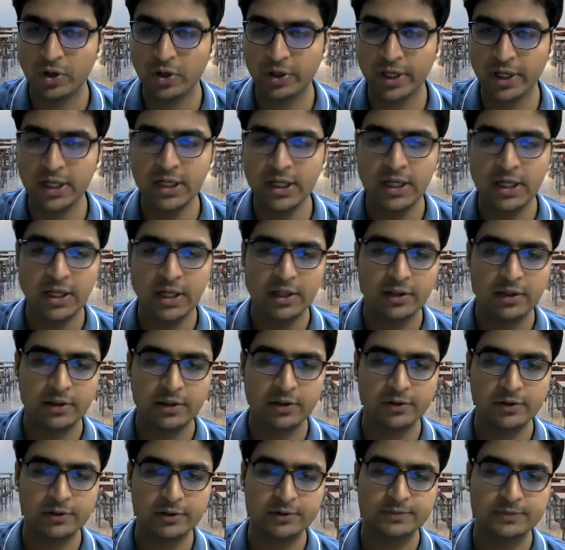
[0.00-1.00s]
Okay,
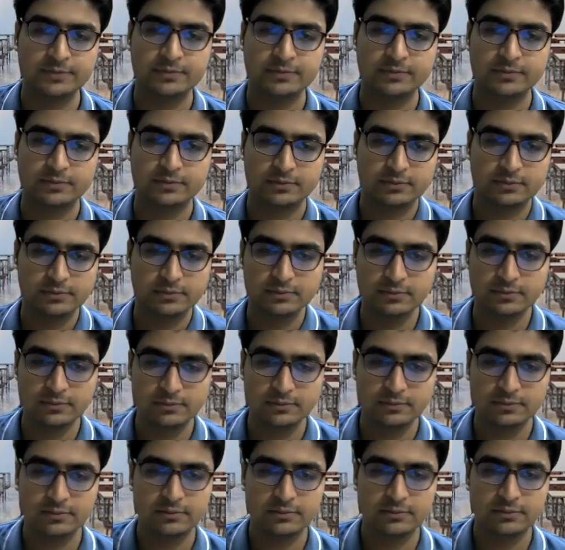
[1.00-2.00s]
so
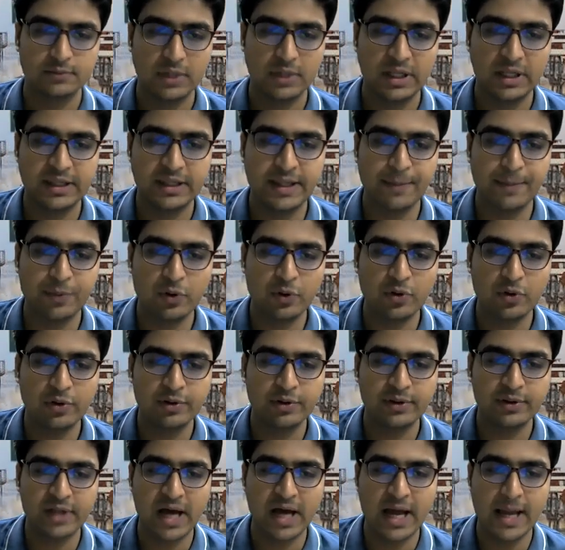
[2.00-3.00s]

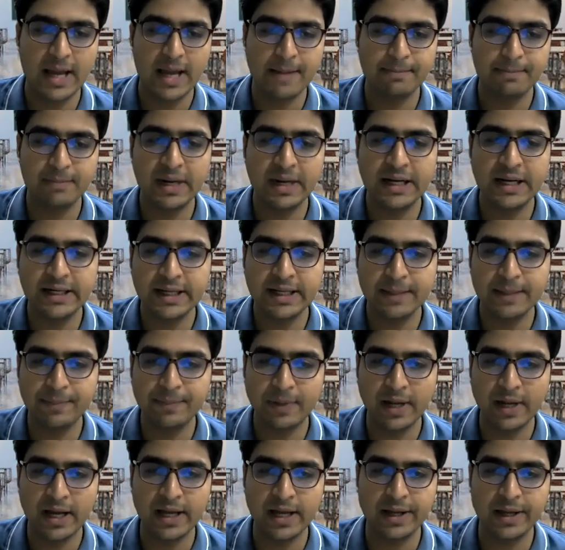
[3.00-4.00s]
suppose I
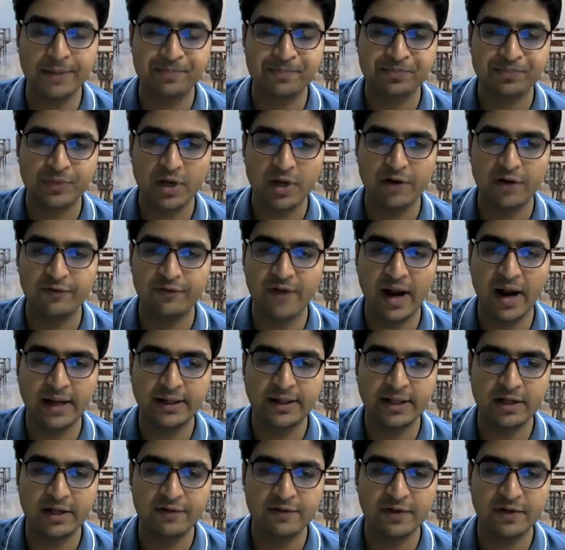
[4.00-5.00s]
multiply a
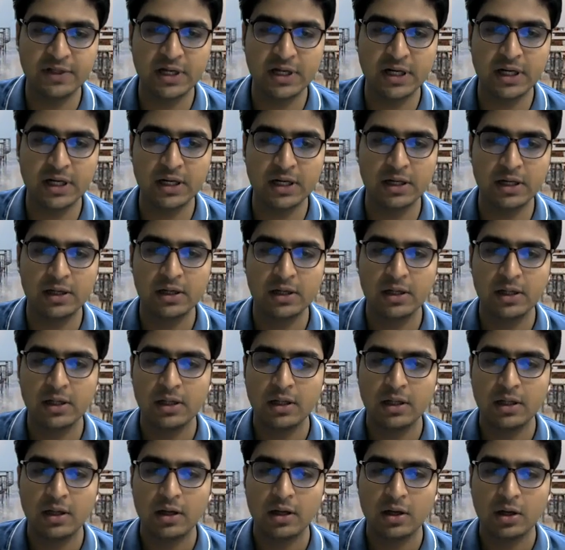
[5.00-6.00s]
vector with a
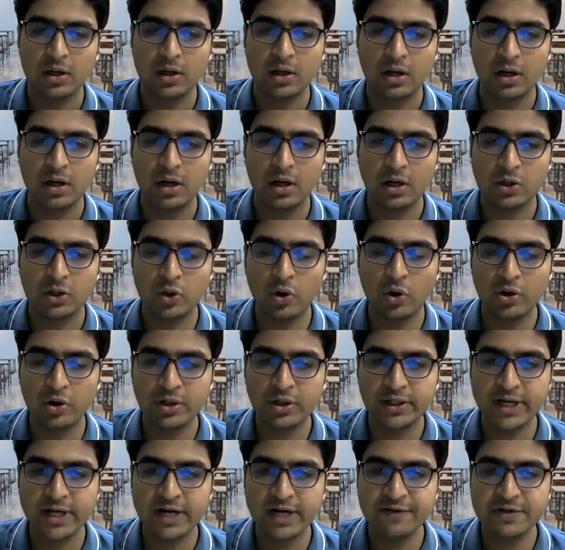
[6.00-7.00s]

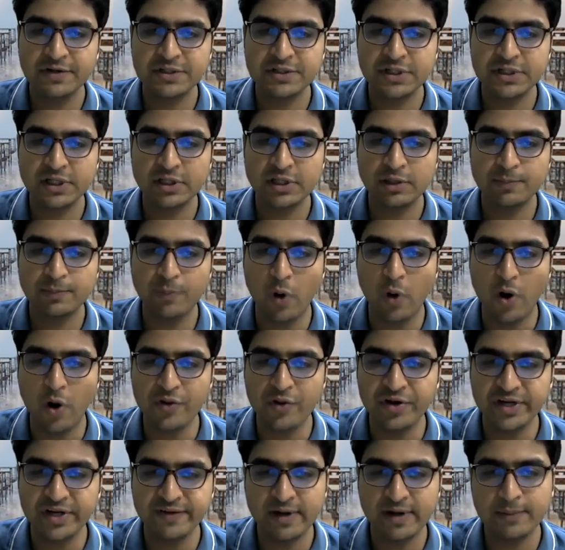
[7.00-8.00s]
constant which is
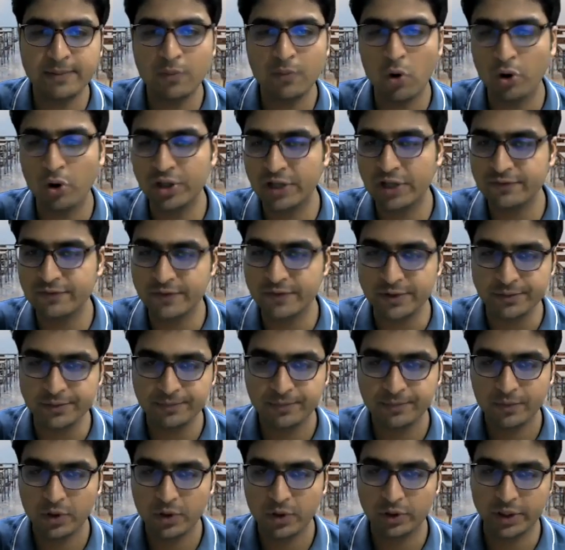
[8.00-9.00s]
positive and more than one.
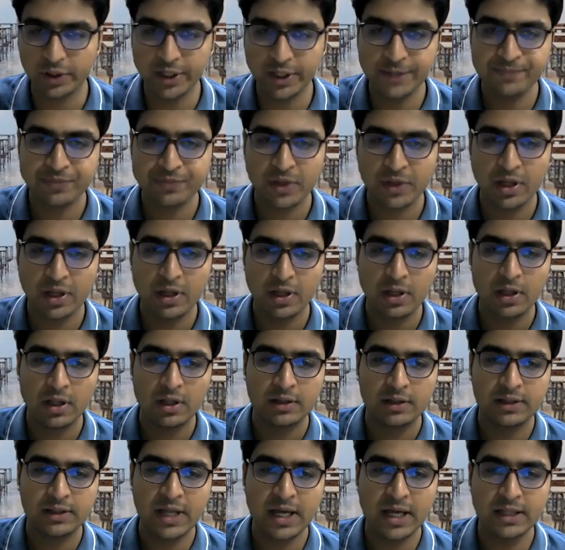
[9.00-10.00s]
Okay,
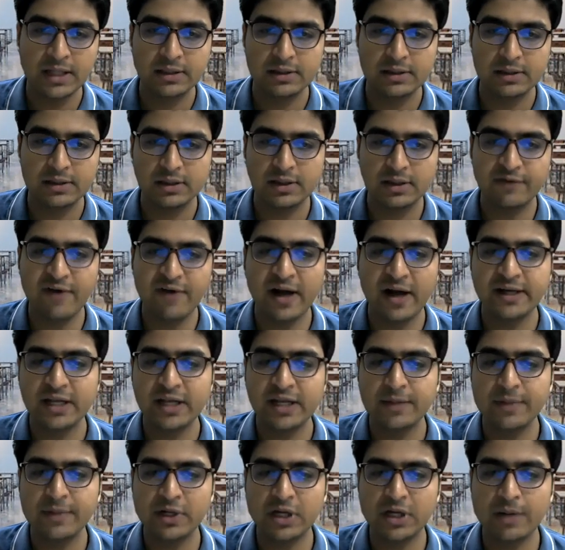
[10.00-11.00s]
then the
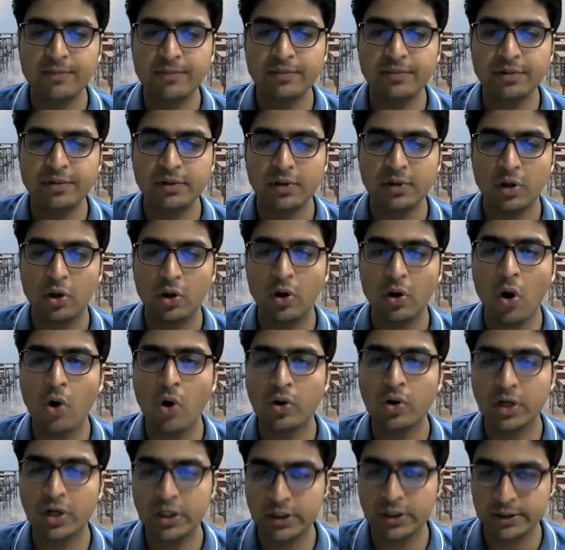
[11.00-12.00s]
vector becomes
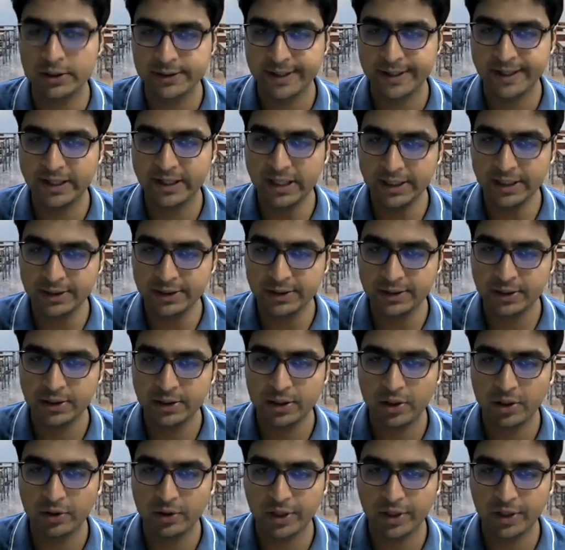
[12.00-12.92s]
longer in length.